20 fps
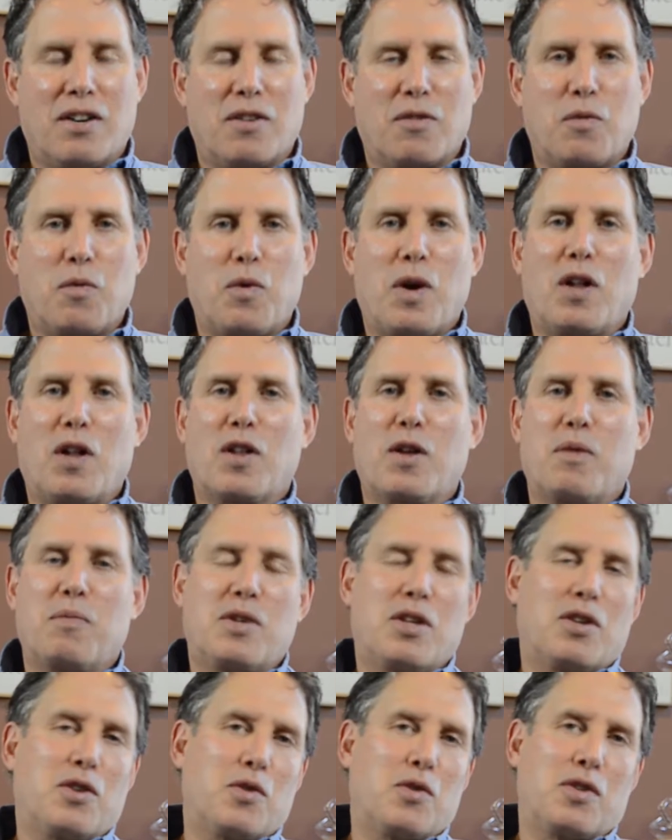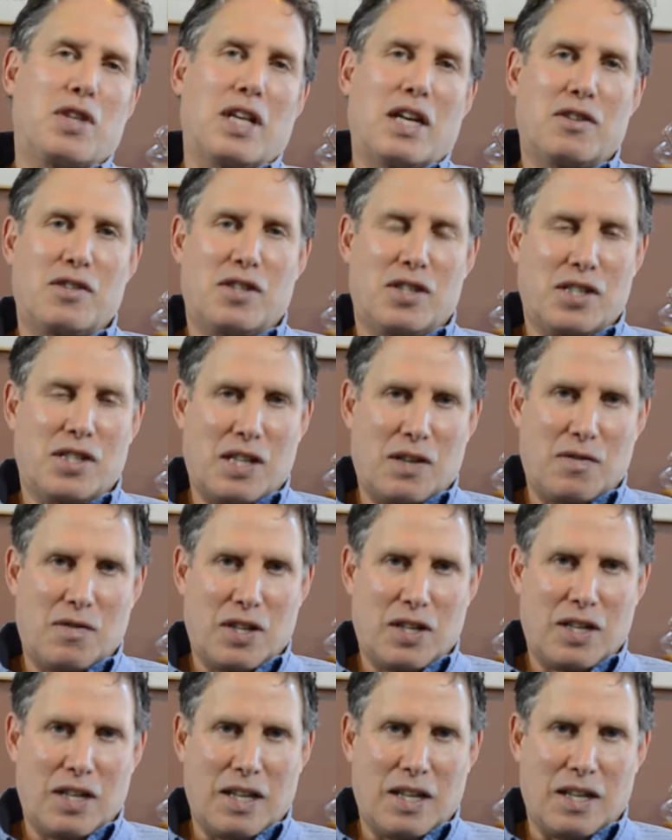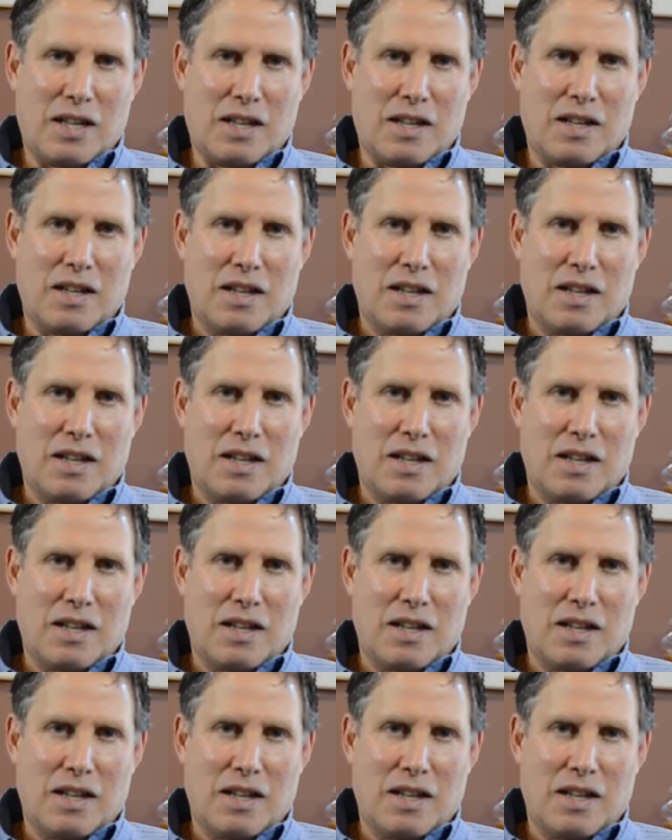Welcome to 2017